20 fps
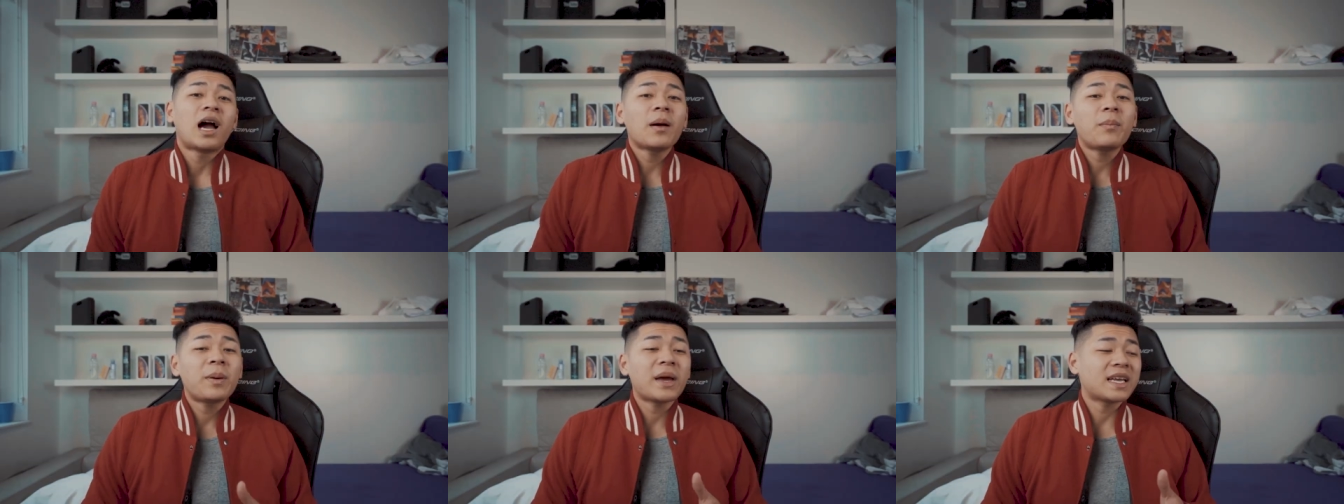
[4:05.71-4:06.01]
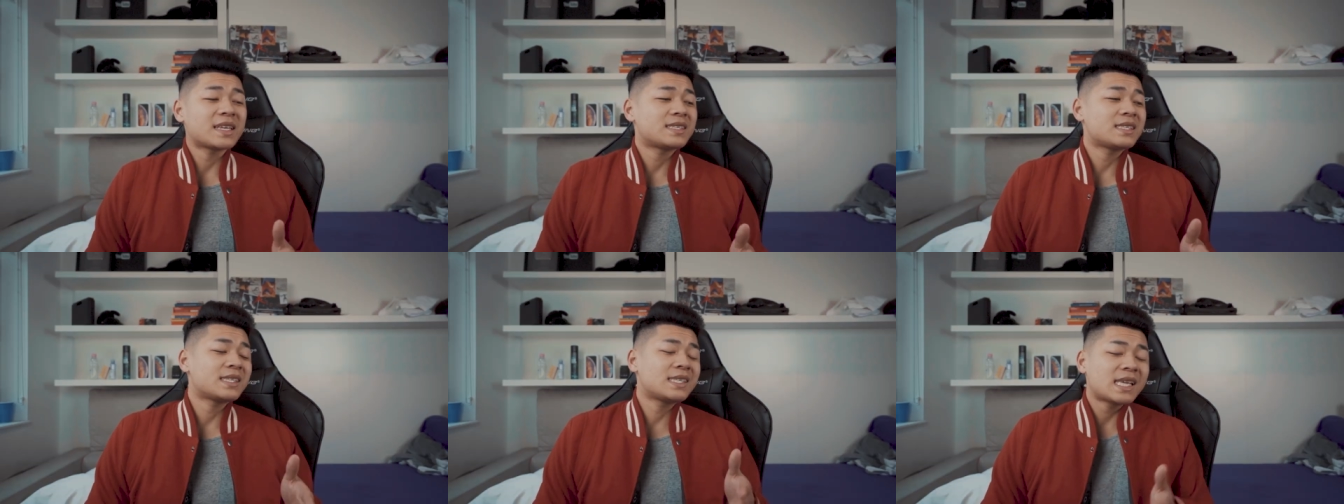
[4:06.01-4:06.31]
I
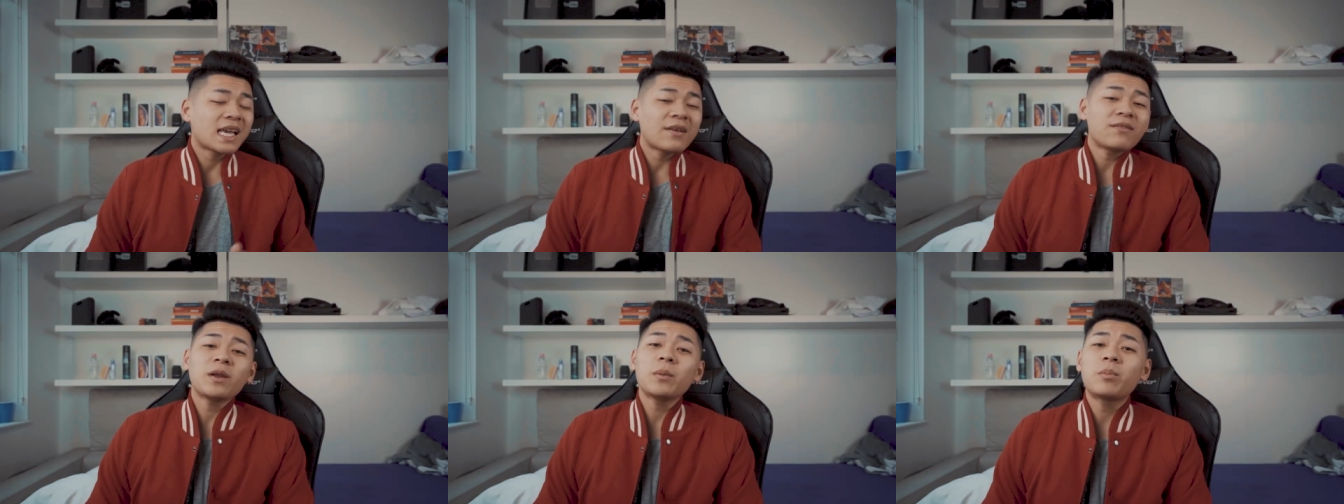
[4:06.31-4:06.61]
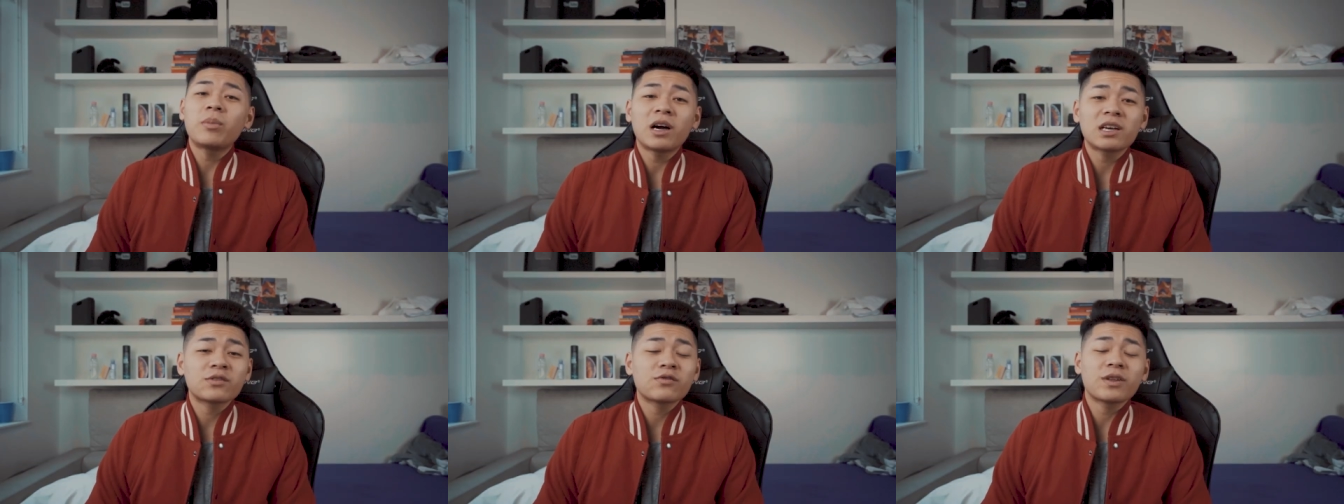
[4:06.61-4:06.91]
paid 70
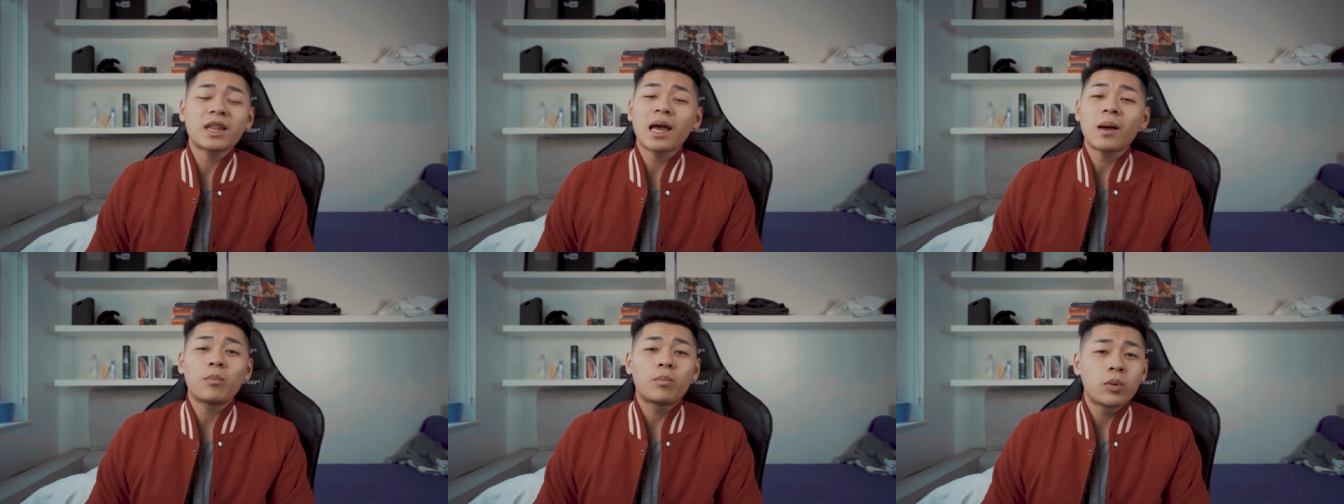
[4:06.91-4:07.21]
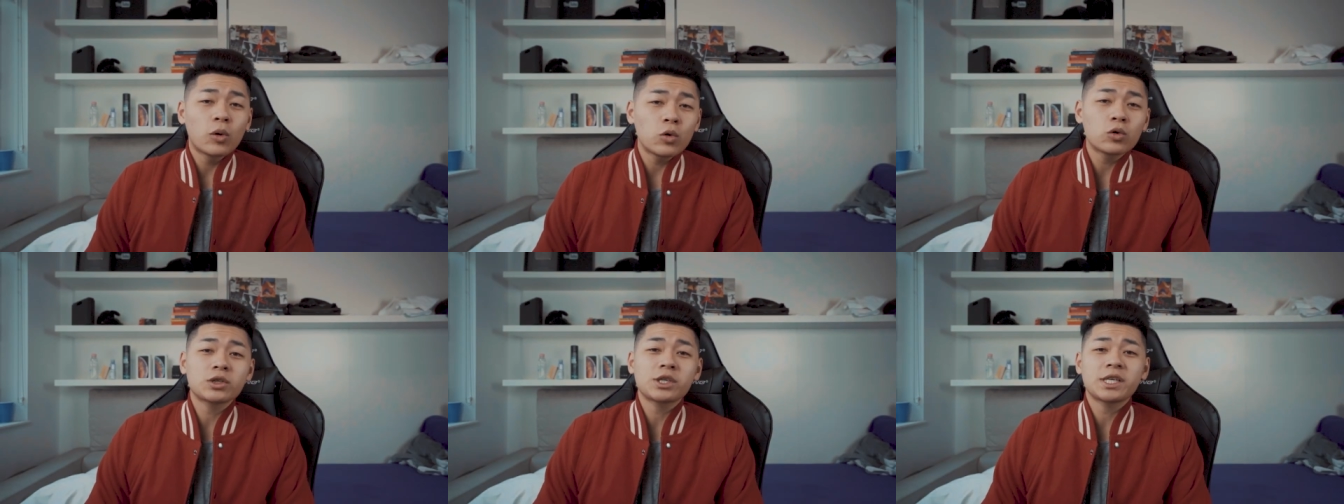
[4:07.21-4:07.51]
bucks for that
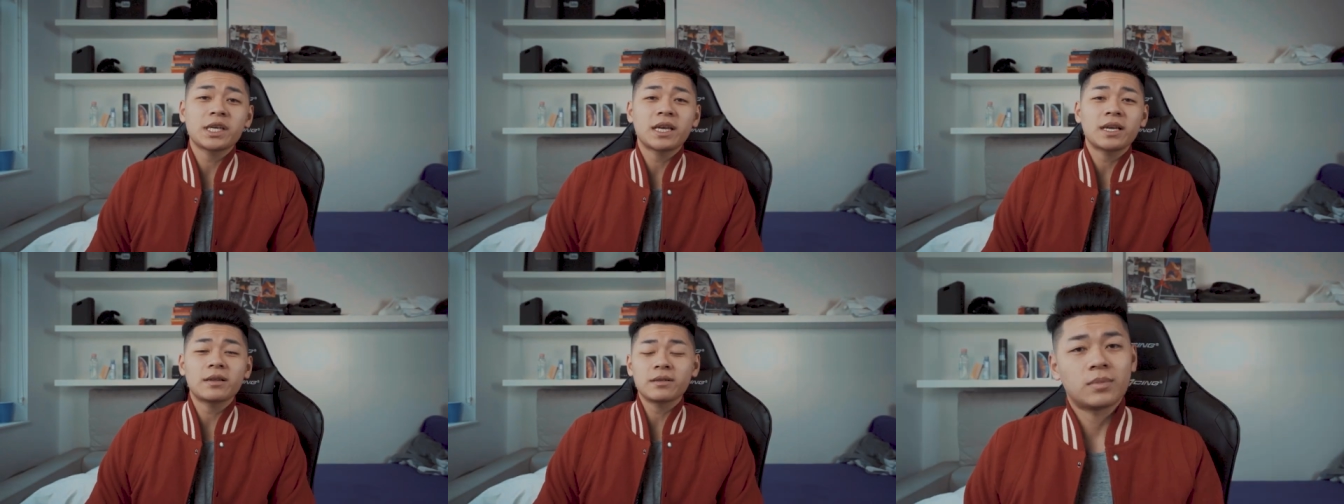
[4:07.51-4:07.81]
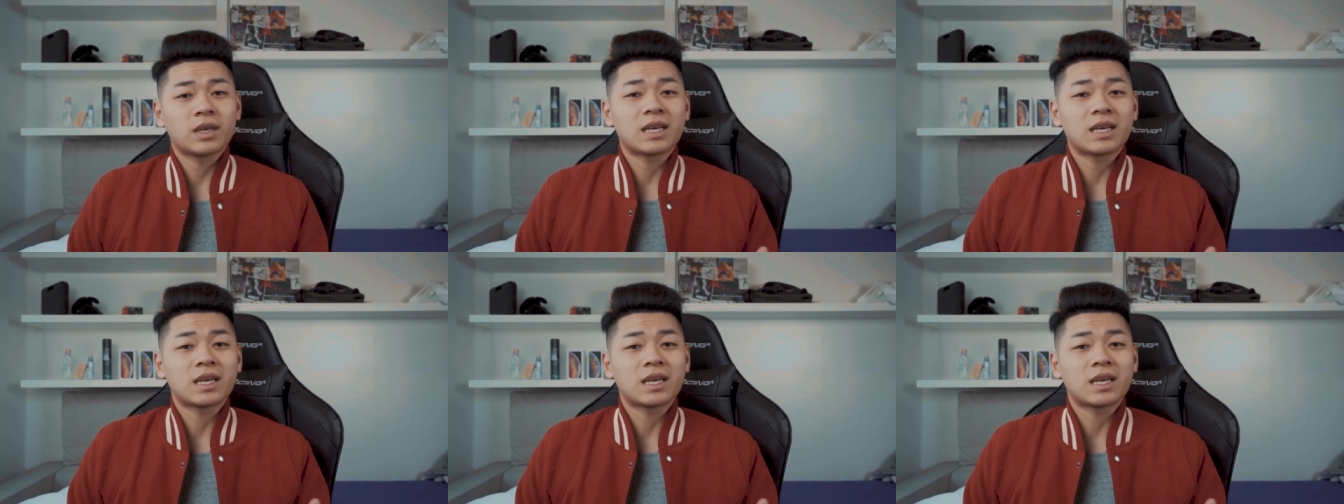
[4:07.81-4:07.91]
bullshit